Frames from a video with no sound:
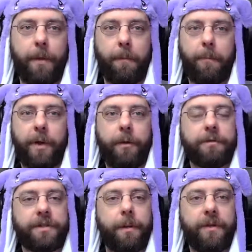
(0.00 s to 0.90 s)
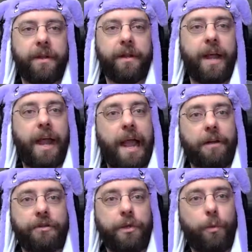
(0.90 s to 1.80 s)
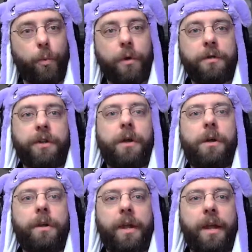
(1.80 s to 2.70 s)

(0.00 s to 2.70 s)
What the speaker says: but it was something that I actually worked on,